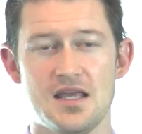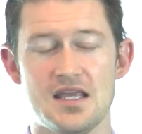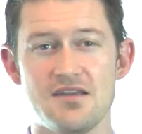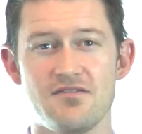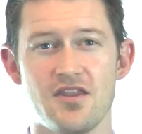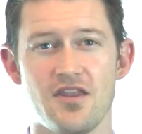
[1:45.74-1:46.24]

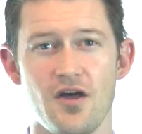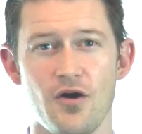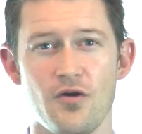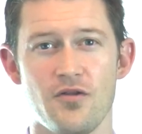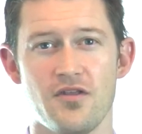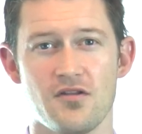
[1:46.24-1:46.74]
even
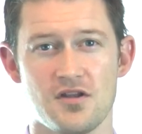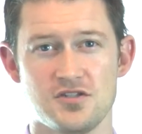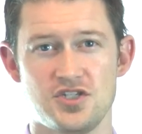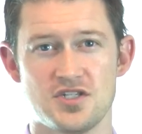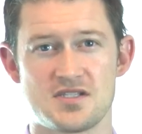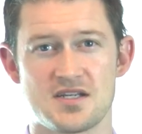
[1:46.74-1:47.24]
though the
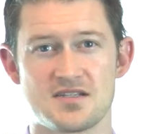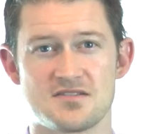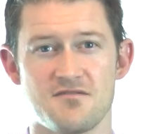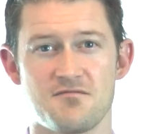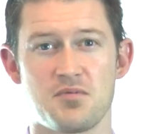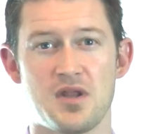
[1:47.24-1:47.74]
logistics
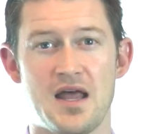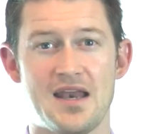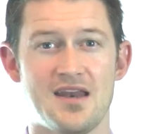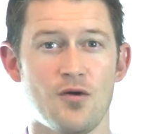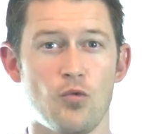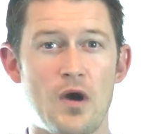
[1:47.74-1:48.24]
of
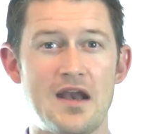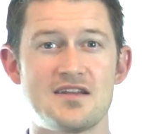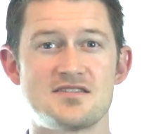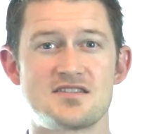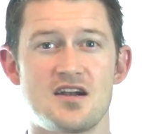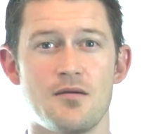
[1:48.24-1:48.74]
planning a wedding
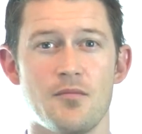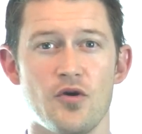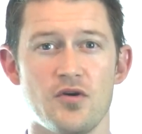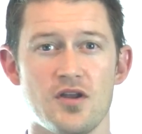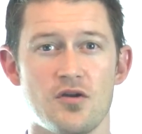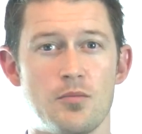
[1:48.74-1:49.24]

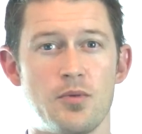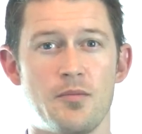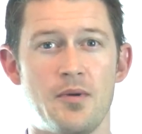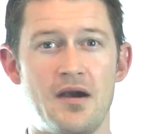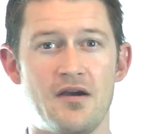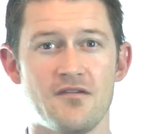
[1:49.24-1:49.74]
ceremony or
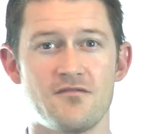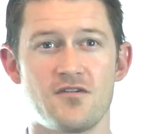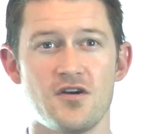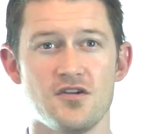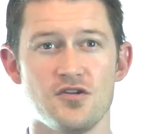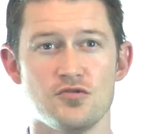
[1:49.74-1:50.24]
preparing
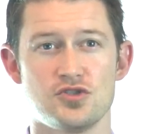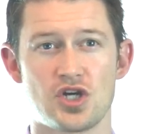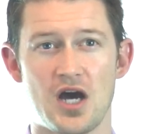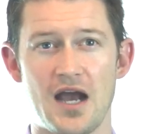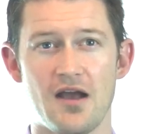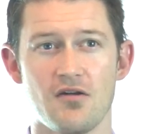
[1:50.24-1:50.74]
for a new
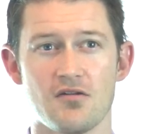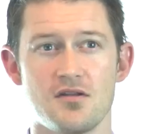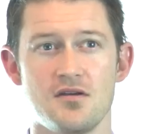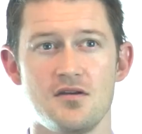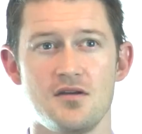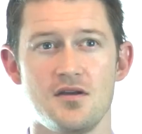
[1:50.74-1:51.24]
child
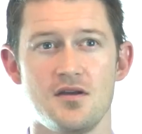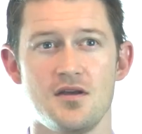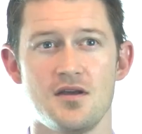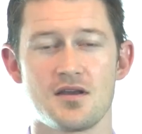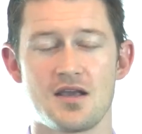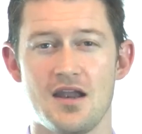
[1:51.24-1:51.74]

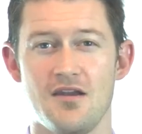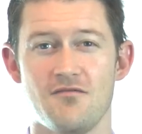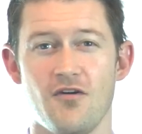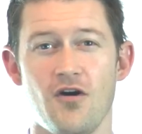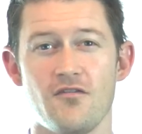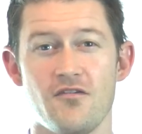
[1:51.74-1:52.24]
can
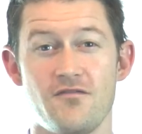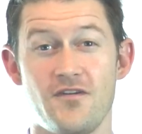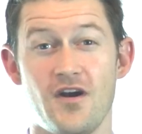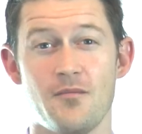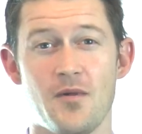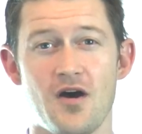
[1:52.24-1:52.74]
involve a
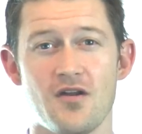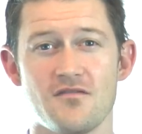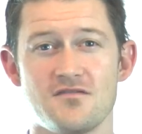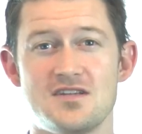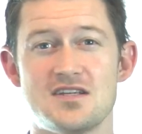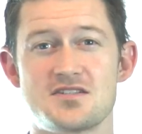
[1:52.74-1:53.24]
fair amount
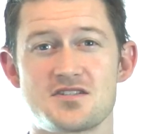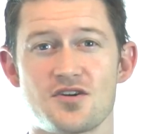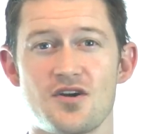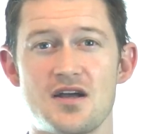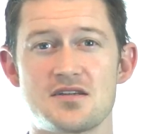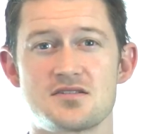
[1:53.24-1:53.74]
of
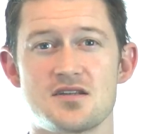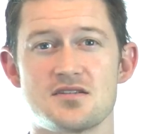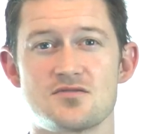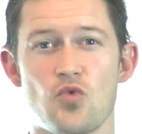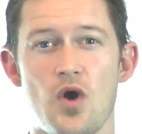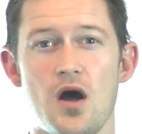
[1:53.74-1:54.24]
distress
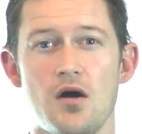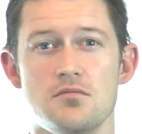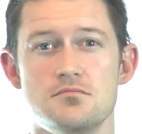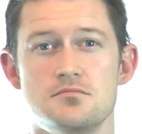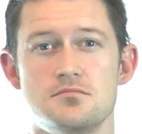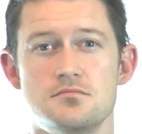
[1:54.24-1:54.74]
as well.